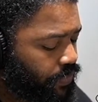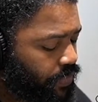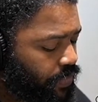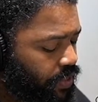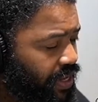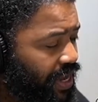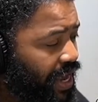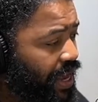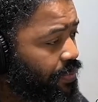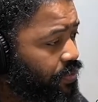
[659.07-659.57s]

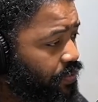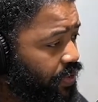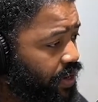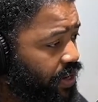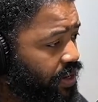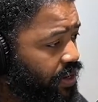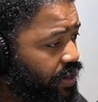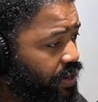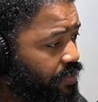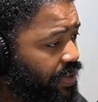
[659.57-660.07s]
The
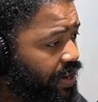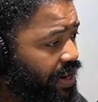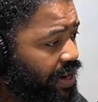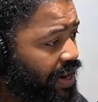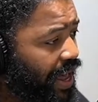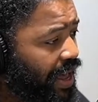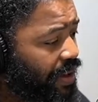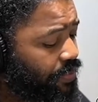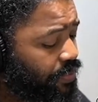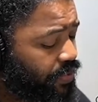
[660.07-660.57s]
operating coming out of
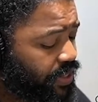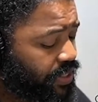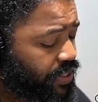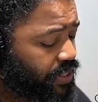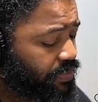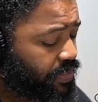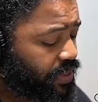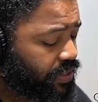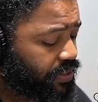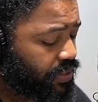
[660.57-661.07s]

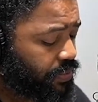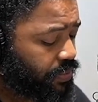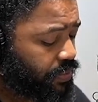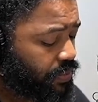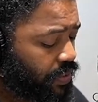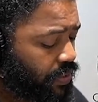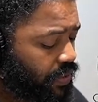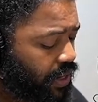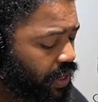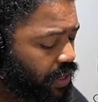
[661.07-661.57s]
operating budget,
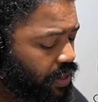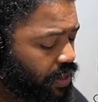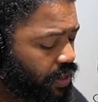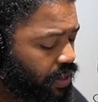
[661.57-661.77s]
okay?